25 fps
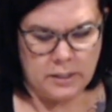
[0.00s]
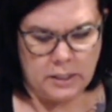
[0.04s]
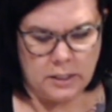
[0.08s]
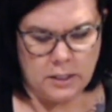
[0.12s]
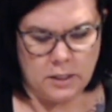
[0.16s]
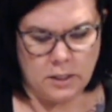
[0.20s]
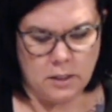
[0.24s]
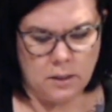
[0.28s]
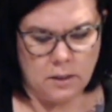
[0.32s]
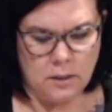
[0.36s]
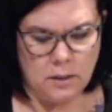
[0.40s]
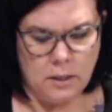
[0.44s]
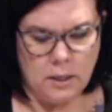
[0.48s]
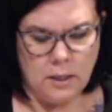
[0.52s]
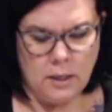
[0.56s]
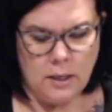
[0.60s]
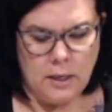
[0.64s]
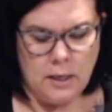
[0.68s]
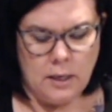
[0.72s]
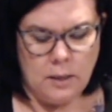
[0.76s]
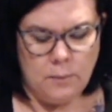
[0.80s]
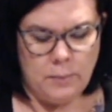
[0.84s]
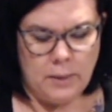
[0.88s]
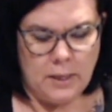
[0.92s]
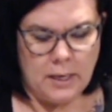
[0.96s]
here
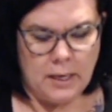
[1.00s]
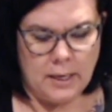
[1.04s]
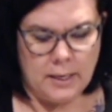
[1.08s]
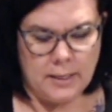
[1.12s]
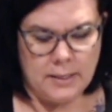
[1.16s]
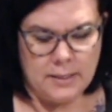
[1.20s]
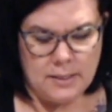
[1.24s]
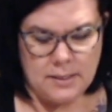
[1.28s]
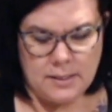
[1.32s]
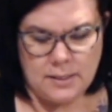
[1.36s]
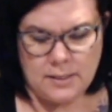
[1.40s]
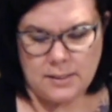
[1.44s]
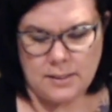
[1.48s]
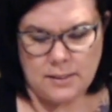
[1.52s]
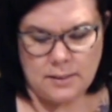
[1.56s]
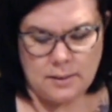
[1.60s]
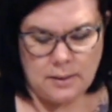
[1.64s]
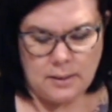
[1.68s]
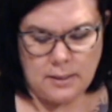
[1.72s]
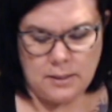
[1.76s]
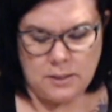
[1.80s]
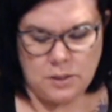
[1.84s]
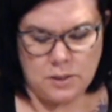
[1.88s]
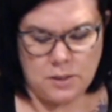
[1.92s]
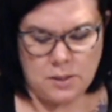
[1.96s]
because
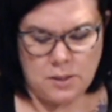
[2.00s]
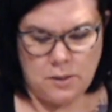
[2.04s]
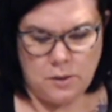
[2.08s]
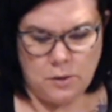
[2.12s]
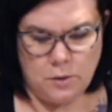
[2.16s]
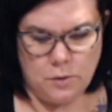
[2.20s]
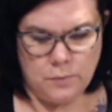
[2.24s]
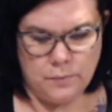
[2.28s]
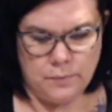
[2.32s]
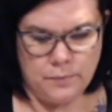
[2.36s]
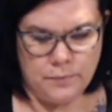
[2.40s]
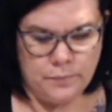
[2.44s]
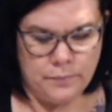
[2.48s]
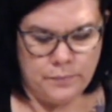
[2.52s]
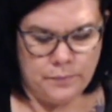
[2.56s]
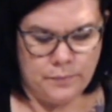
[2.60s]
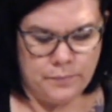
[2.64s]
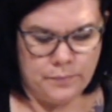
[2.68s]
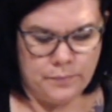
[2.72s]
I just do.